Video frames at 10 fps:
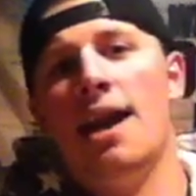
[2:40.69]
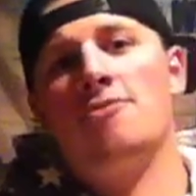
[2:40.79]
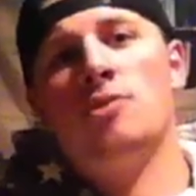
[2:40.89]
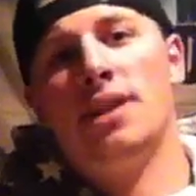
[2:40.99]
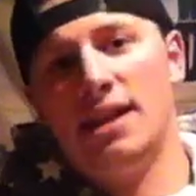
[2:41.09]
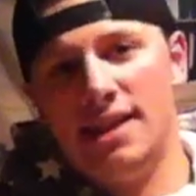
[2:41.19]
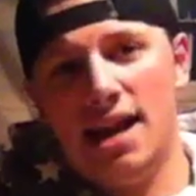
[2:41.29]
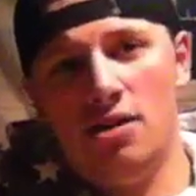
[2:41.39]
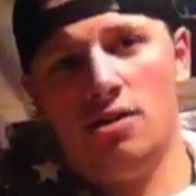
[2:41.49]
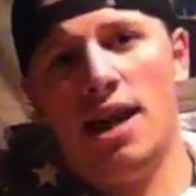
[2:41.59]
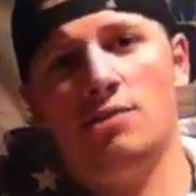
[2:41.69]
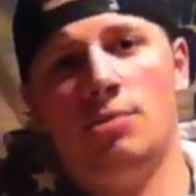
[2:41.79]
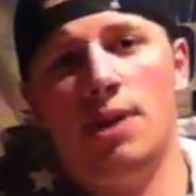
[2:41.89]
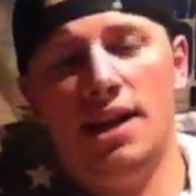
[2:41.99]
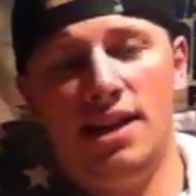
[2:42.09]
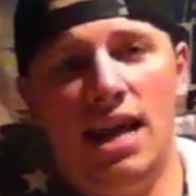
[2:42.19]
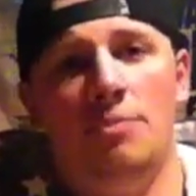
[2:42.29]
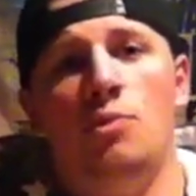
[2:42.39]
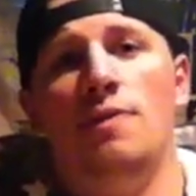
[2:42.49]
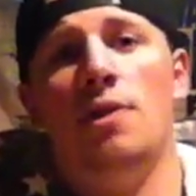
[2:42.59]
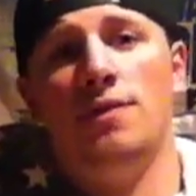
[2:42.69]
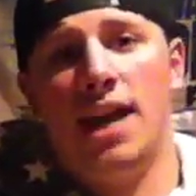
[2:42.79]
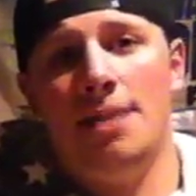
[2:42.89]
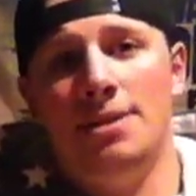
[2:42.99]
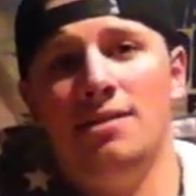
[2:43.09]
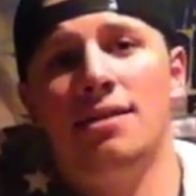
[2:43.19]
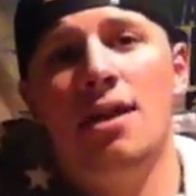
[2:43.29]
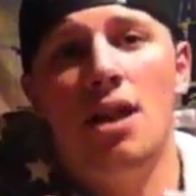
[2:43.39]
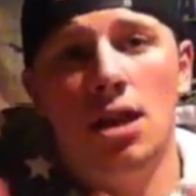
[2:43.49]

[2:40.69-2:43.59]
everyone get down as we're playing the game. We vote for captains.